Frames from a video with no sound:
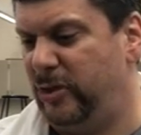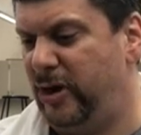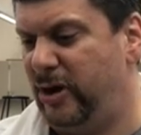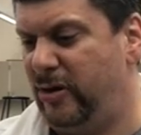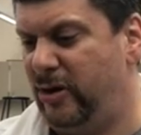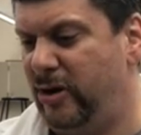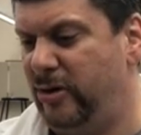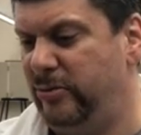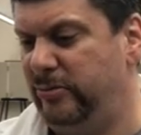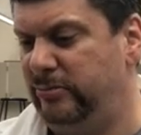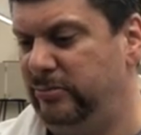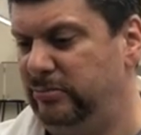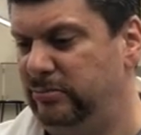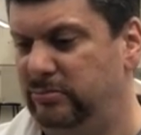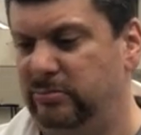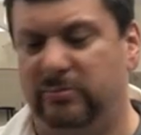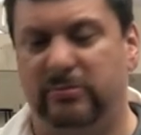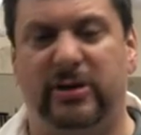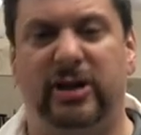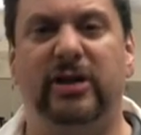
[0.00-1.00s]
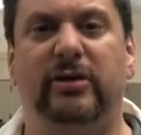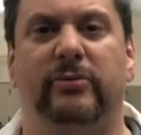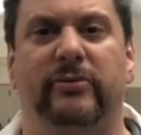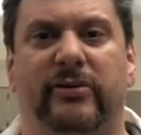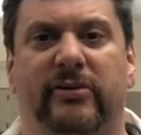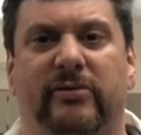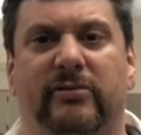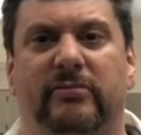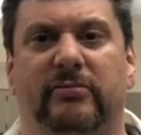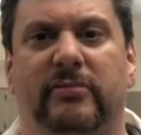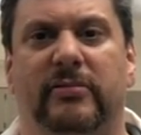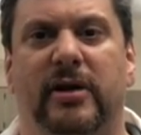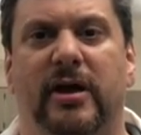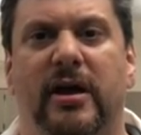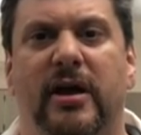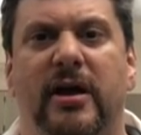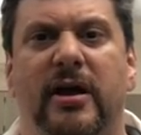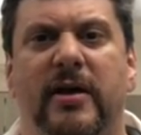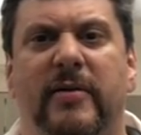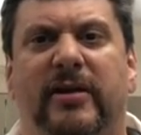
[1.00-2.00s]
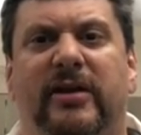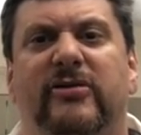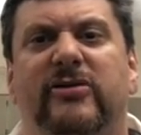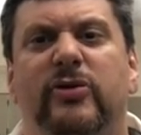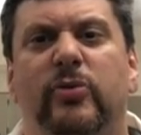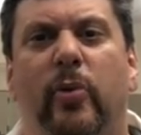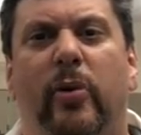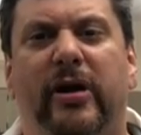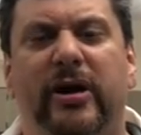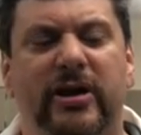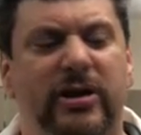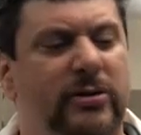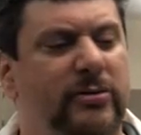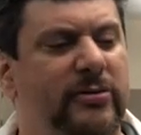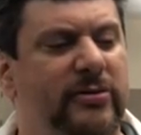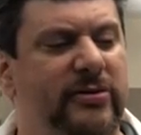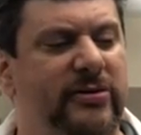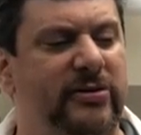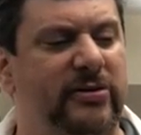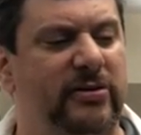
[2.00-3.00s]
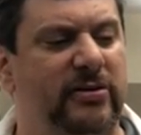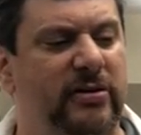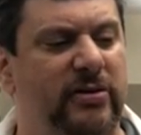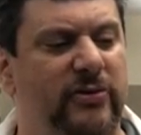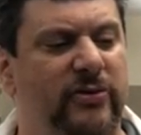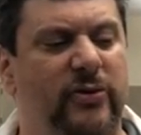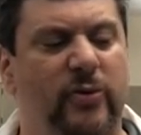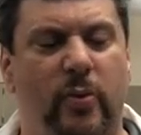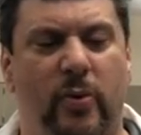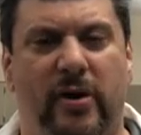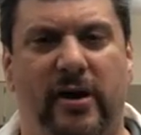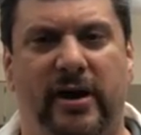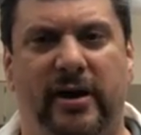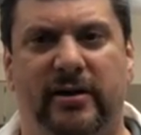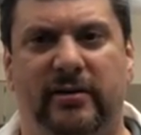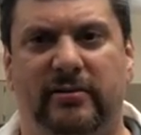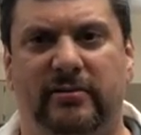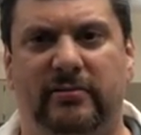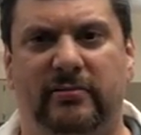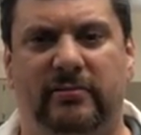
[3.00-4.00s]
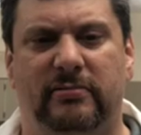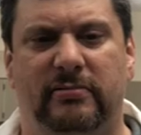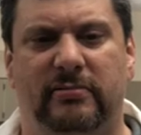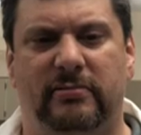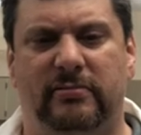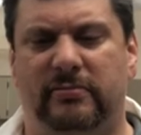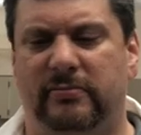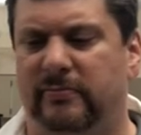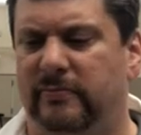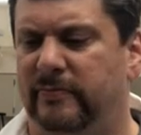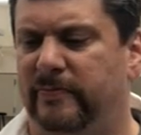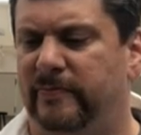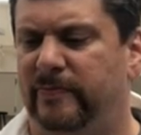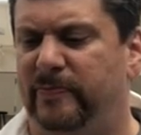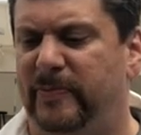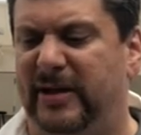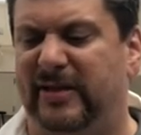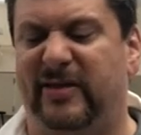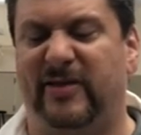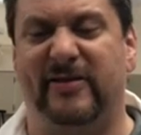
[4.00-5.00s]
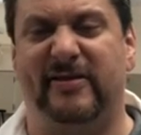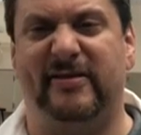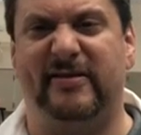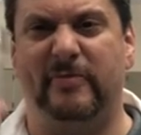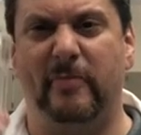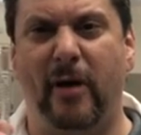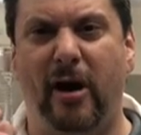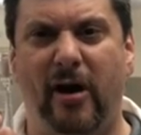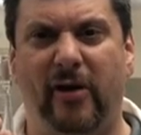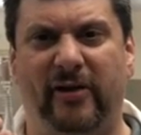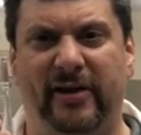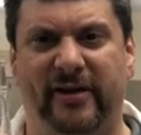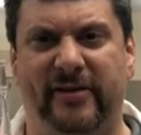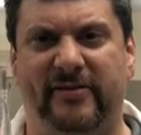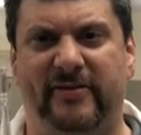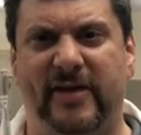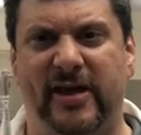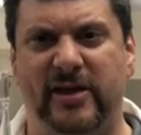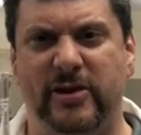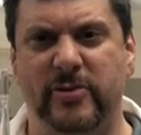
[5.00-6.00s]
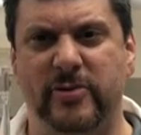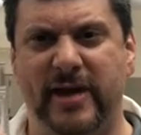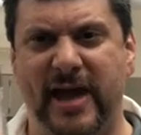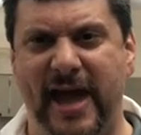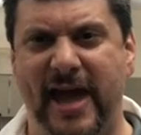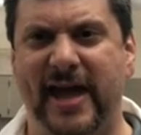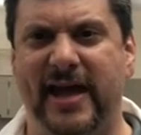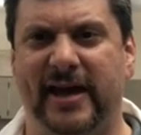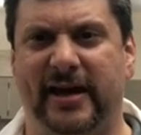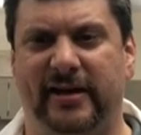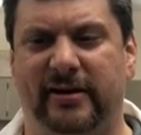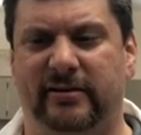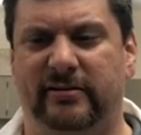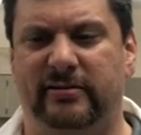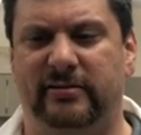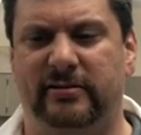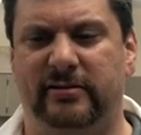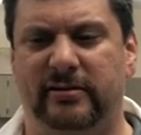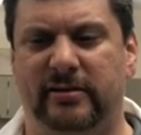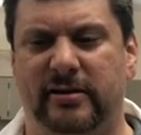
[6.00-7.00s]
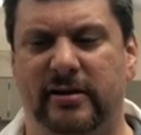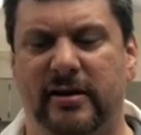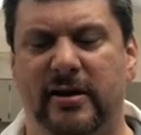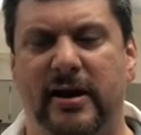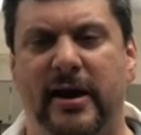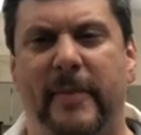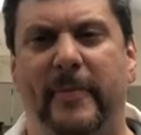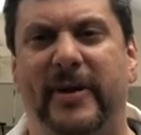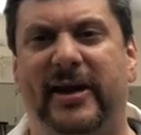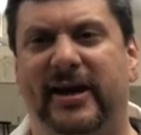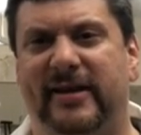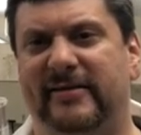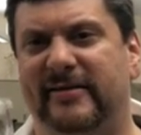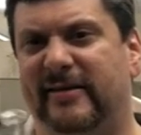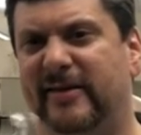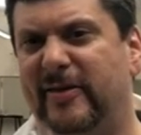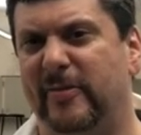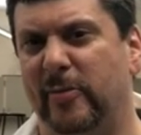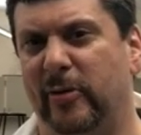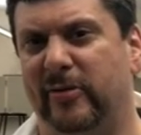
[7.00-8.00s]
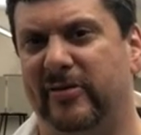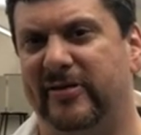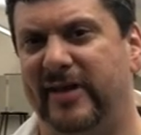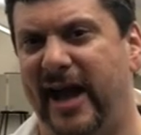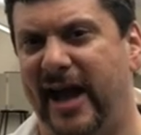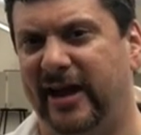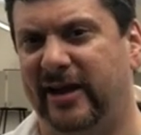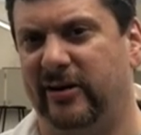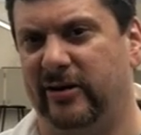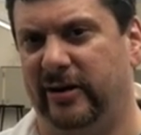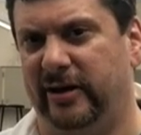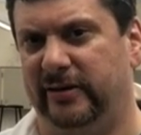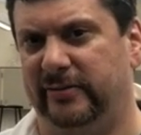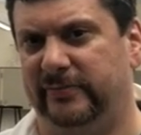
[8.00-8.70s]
own use. Because you want to use the one that's the smallest that you can because it's the most accurate.